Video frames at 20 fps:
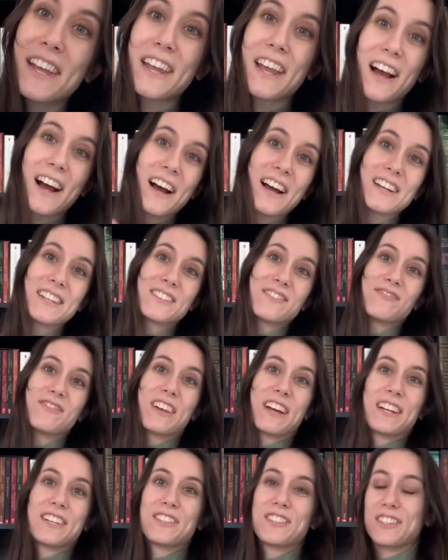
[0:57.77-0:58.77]
I
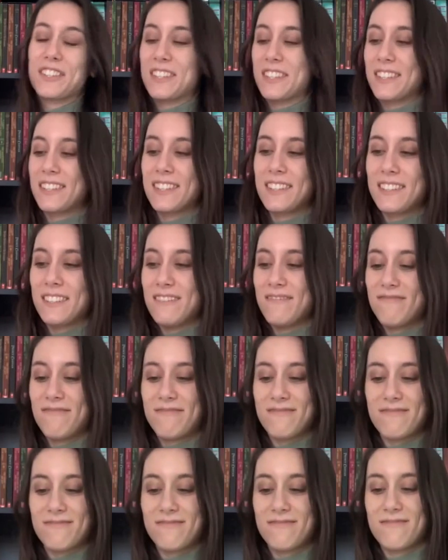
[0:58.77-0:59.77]
I just
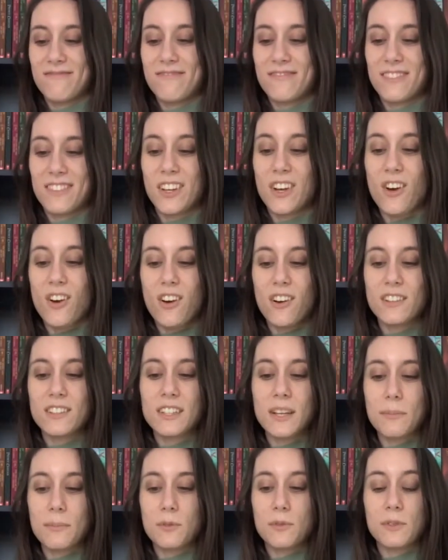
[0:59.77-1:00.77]
the
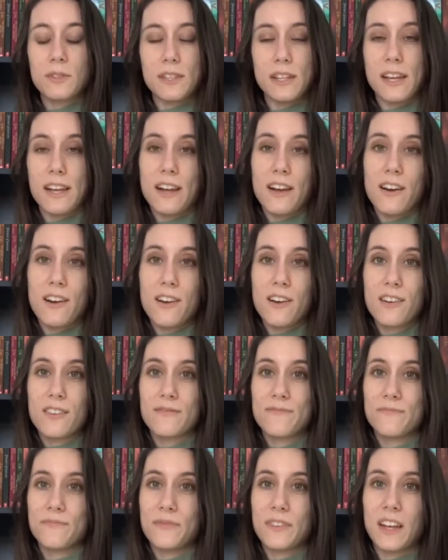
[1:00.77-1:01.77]
concept was there.
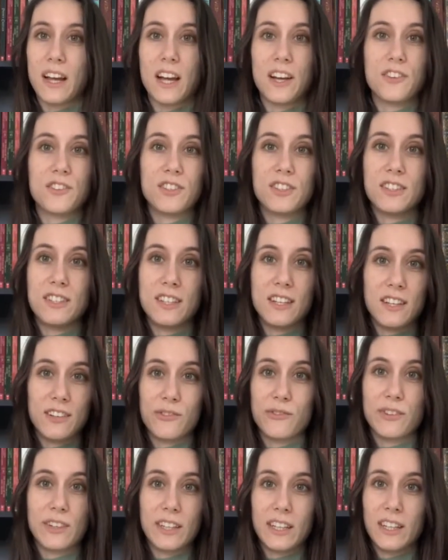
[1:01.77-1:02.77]
I just didn't
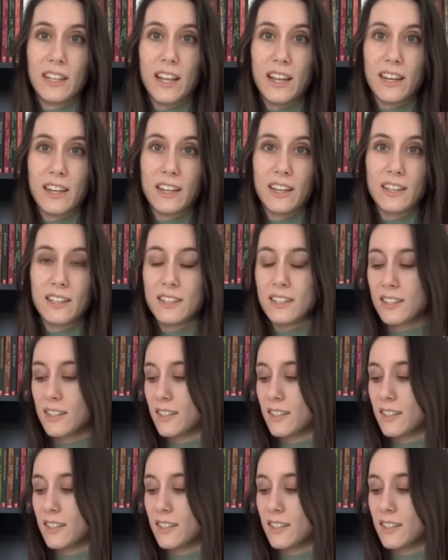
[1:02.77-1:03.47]
really like it,